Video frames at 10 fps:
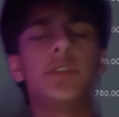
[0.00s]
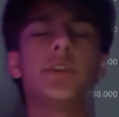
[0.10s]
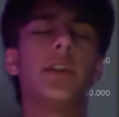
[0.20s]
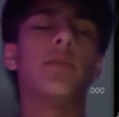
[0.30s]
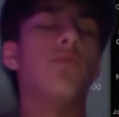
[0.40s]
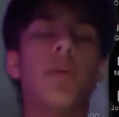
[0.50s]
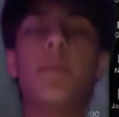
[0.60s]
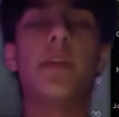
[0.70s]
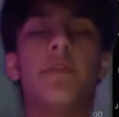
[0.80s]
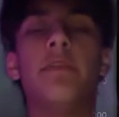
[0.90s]
are like 1
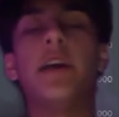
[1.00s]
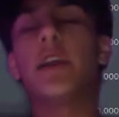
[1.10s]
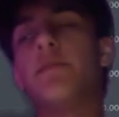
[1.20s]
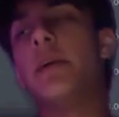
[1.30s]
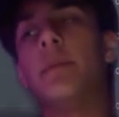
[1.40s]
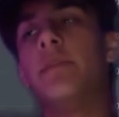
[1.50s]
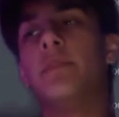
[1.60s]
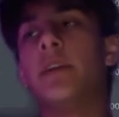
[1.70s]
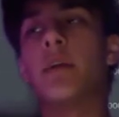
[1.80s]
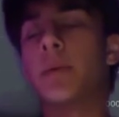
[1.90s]
minute for value gap, 5 minute for
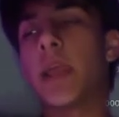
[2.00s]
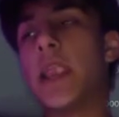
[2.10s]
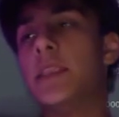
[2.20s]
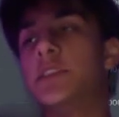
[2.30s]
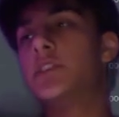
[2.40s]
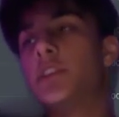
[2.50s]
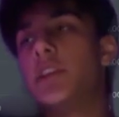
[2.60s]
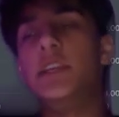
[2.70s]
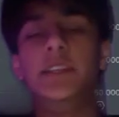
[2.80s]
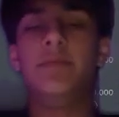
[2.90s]
value gap. Like and this is such
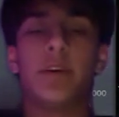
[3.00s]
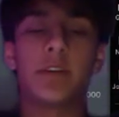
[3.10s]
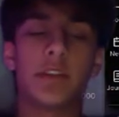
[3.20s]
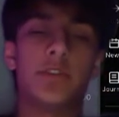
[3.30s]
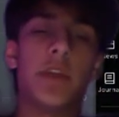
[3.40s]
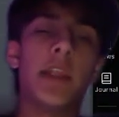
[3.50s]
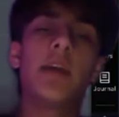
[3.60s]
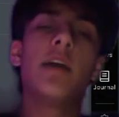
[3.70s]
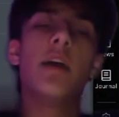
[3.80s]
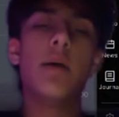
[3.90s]
an easy model to trade,
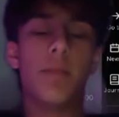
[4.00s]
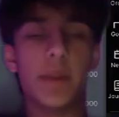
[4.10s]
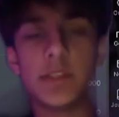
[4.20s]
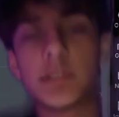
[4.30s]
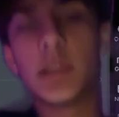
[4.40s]
but it's